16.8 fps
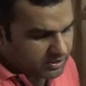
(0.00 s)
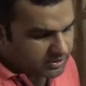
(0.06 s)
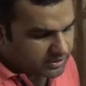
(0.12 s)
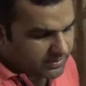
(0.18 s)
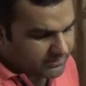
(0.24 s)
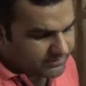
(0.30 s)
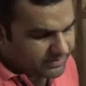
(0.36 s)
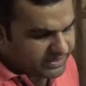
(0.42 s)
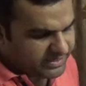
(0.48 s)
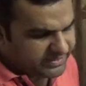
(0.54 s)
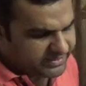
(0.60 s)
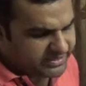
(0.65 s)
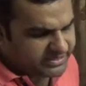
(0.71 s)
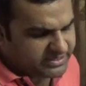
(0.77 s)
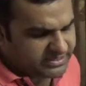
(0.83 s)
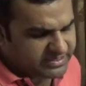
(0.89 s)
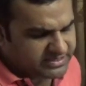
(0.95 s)
Complete
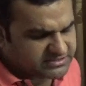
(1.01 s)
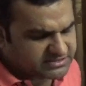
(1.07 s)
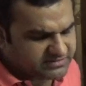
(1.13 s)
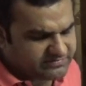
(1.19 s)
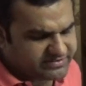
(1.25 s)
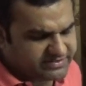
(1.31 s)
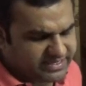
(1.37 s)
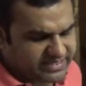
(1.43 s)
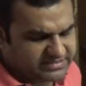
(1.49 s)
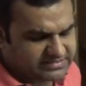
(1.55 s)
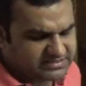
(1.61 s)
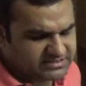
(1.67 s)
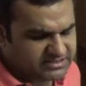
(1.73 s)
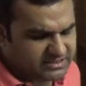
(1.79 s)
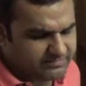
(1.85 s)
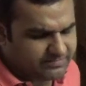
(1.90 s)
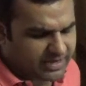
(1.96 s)
integration with the
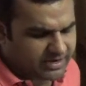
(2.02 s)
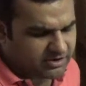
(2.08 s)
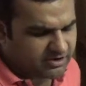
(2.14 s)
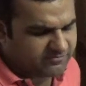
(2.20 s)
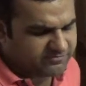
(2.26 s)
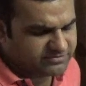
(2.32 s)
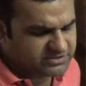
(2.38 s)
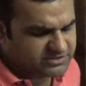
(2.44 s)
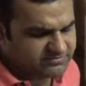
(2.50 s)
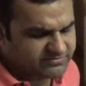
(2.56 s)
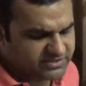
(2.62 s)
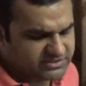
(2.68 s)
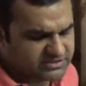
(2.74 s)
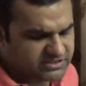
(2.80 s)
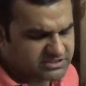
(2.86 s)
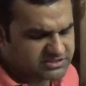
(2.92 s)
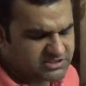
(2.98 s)
existing back office
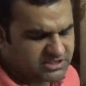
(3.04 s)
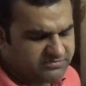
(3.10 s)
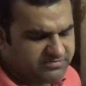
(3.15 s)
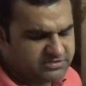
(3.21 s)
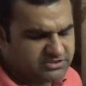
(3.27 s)
infrastructure,